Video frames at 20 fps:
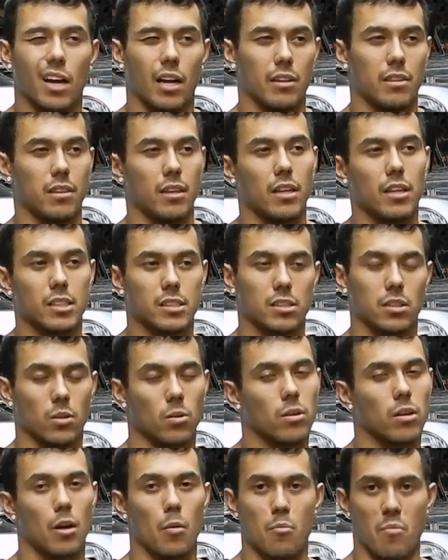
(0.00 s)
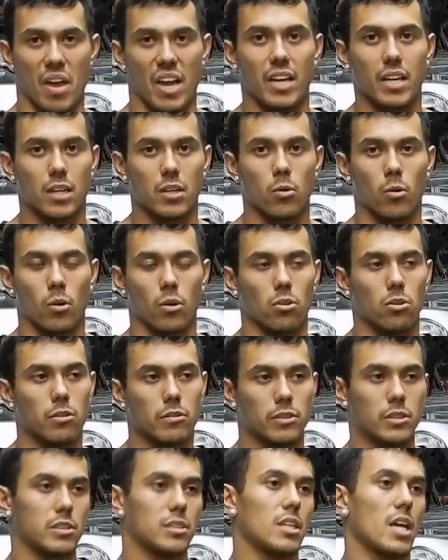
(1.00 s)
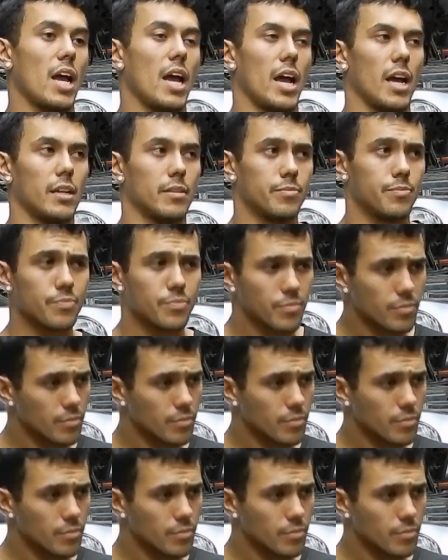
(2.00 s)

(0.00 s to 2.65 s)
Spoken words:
I think it's lowered on mag and coilovers, and